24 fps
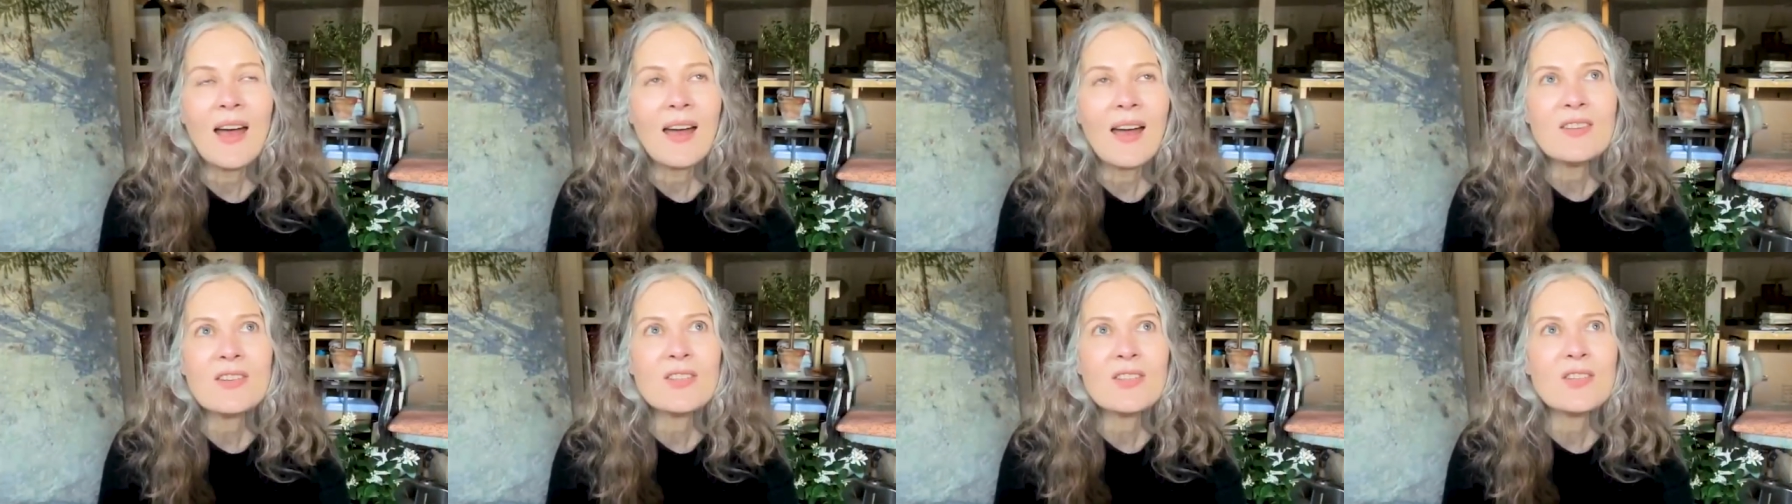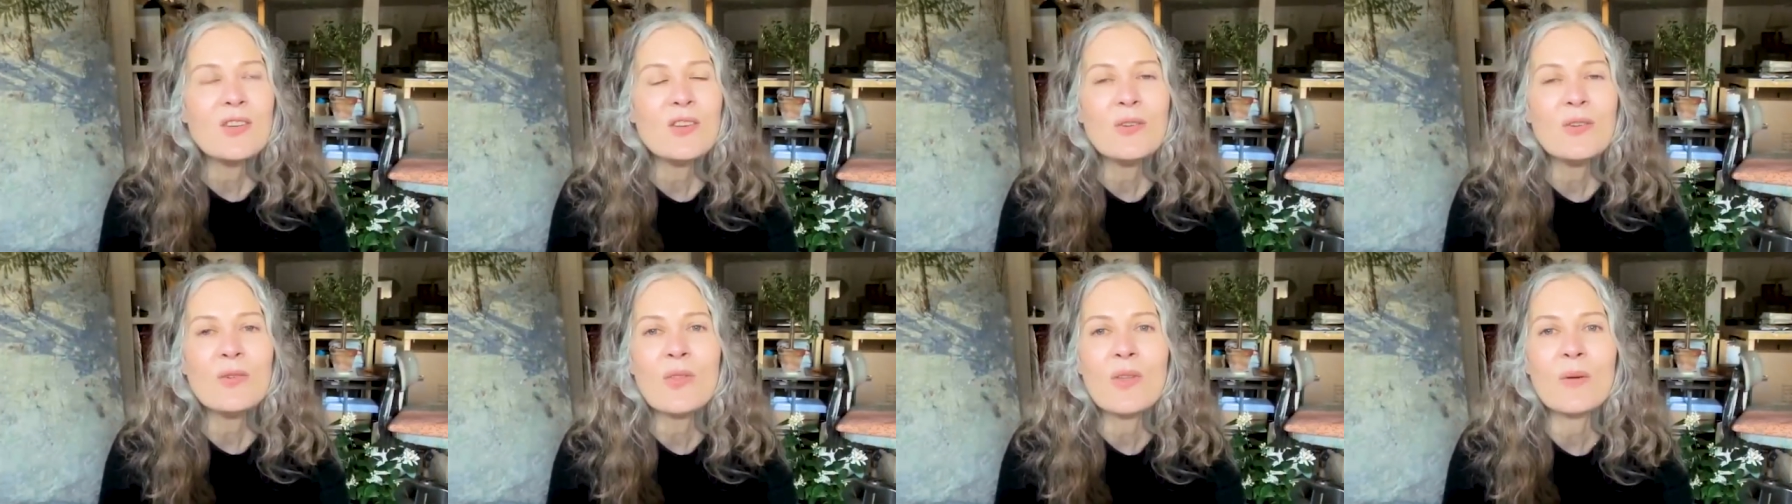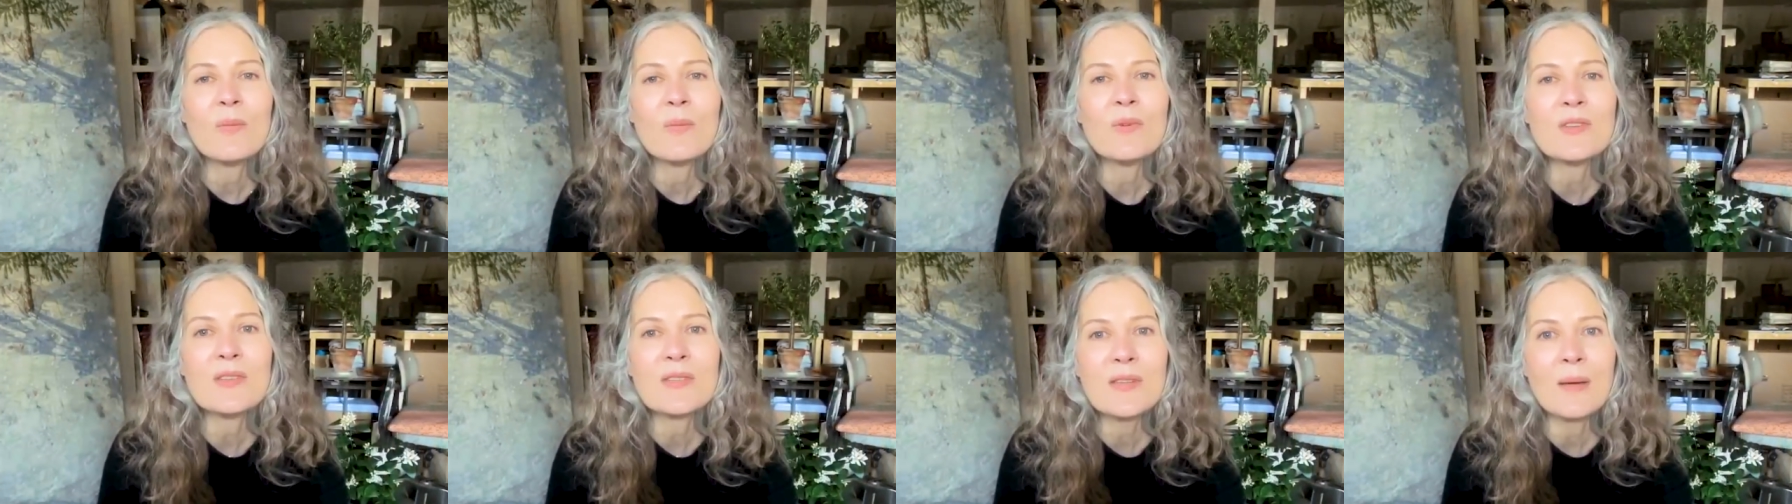i just knew
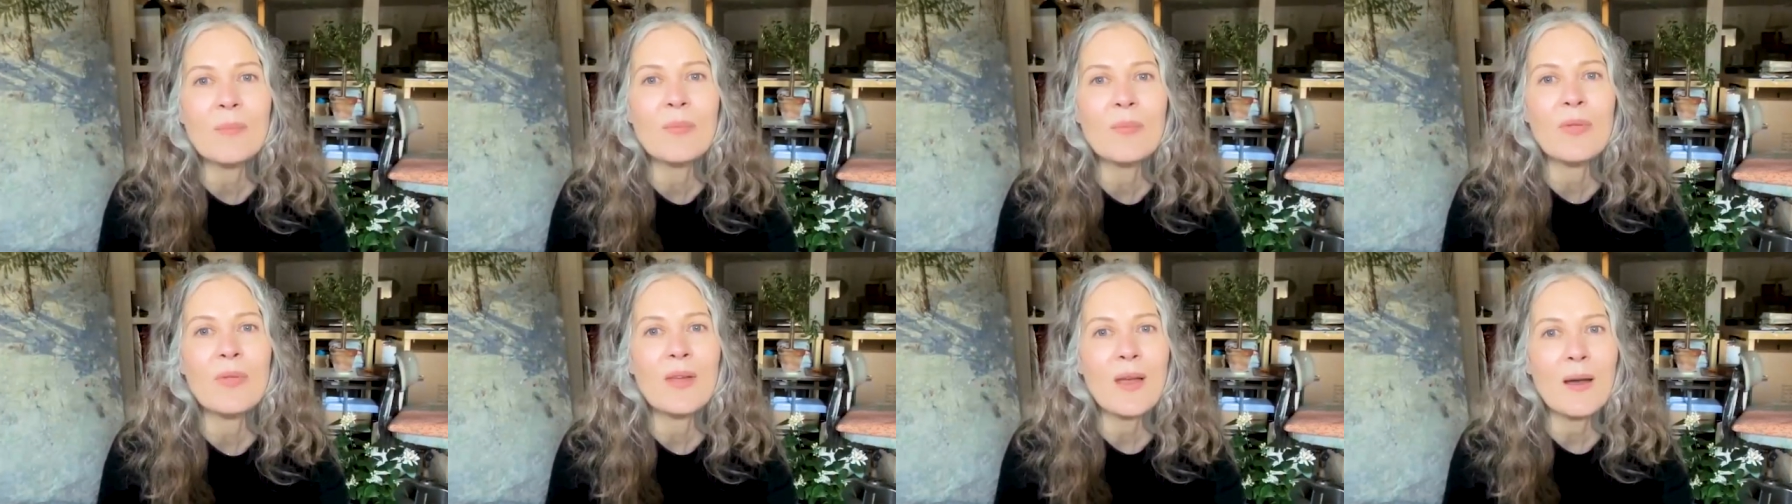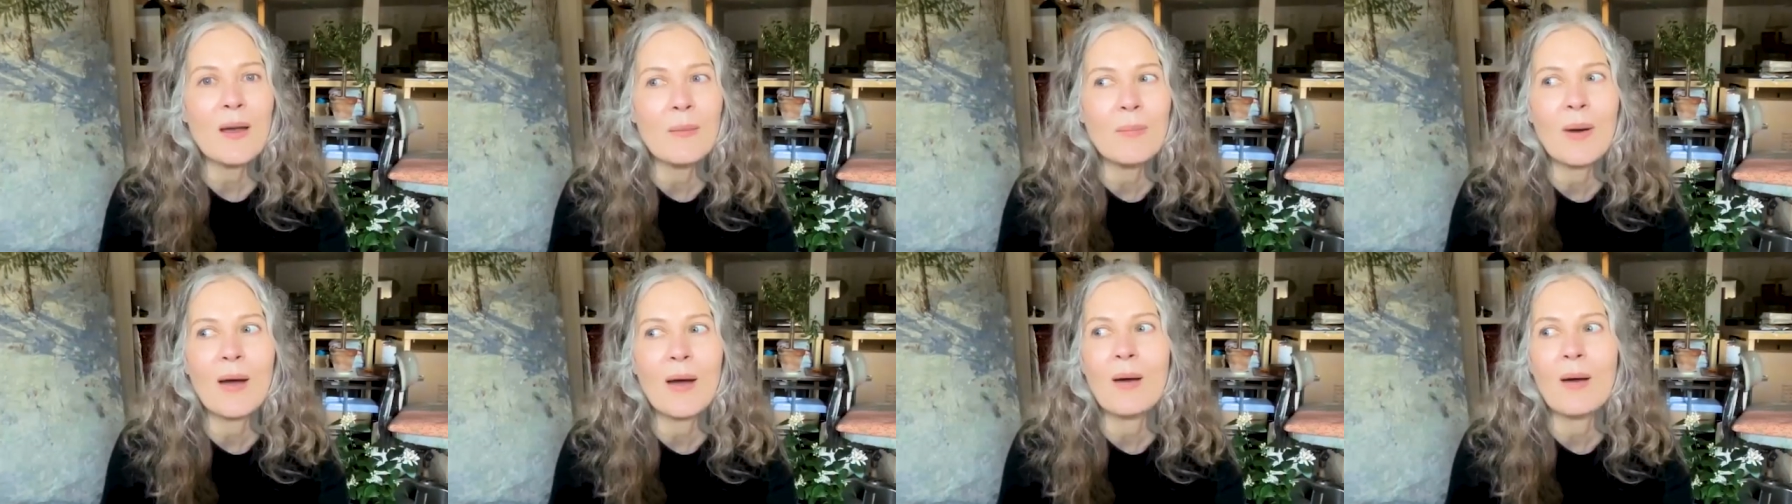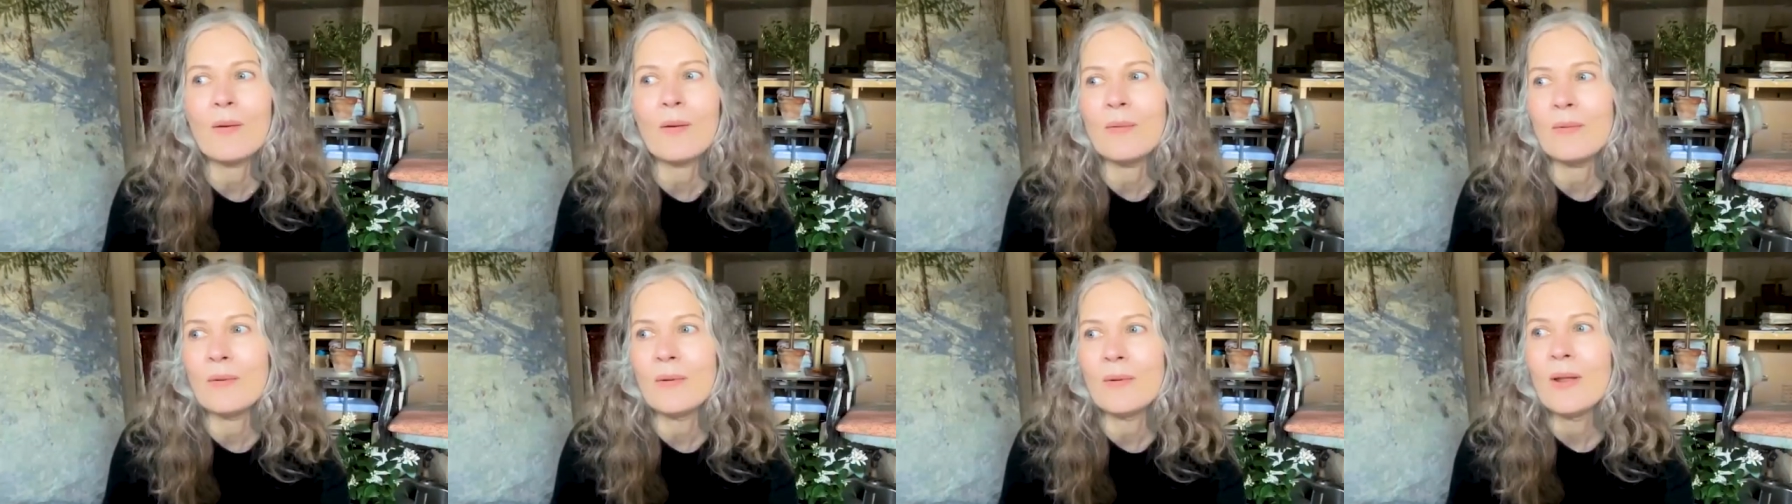there was something
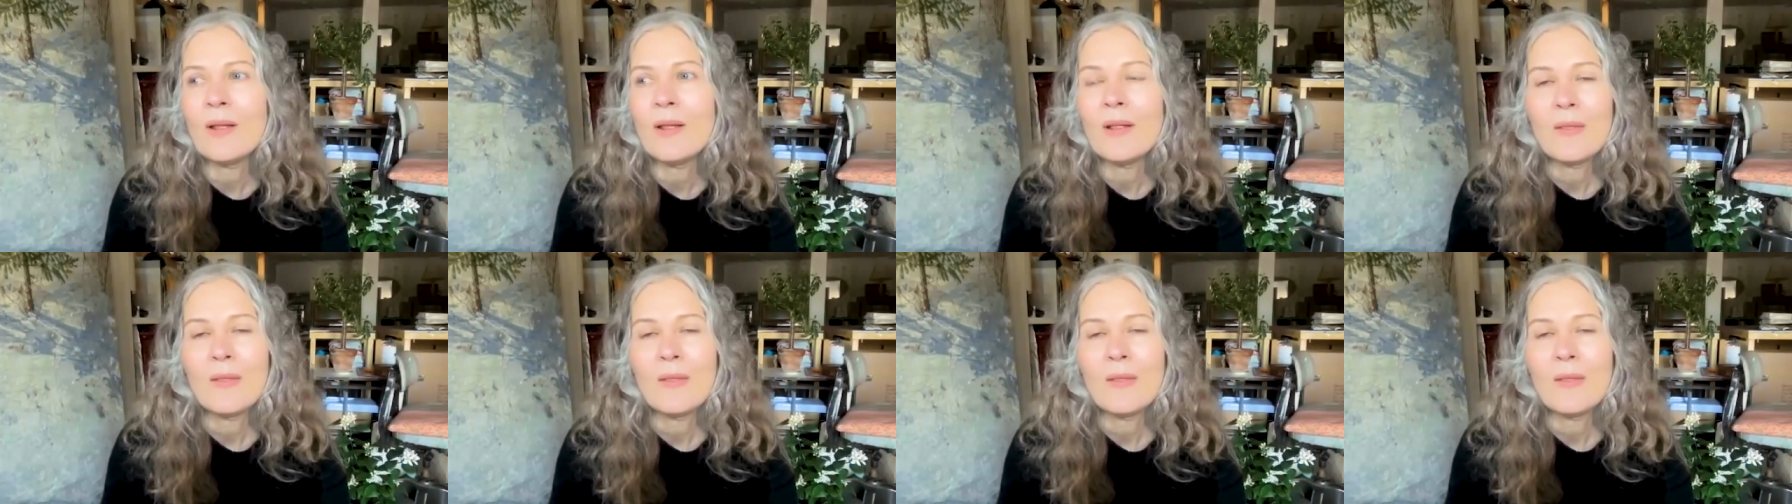about